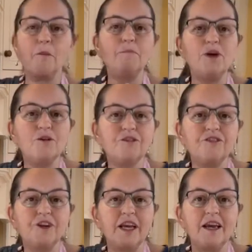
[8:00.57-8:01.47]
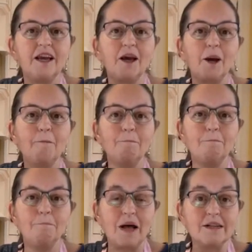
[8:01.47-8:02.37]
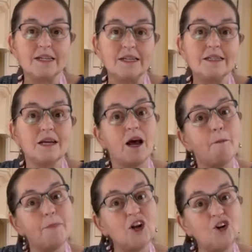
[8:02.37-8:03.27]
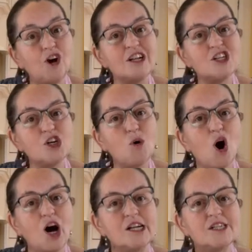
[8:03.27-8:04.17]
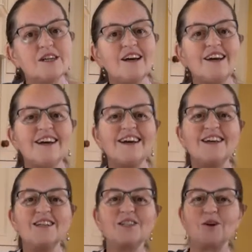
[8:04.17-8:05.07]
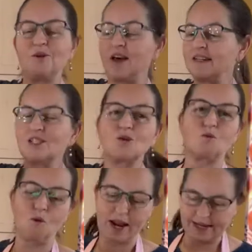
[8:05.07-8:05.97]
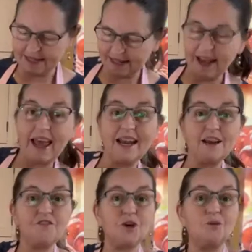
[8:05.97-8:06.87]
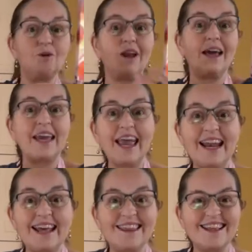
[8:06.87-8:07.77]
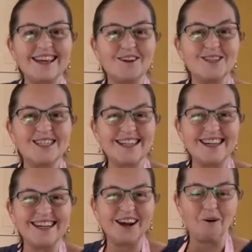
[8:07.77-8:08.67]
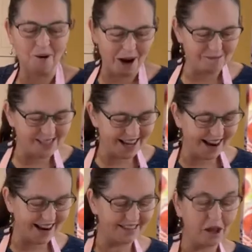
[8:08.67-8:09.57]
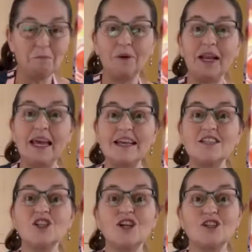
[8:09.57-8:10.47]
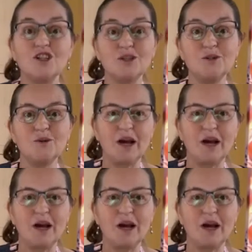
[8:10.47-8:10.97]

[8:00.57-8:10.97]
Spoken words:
beautifully melted, but not too hot. So that's great. And if you like anything that you're seeing or I'm saying, then please do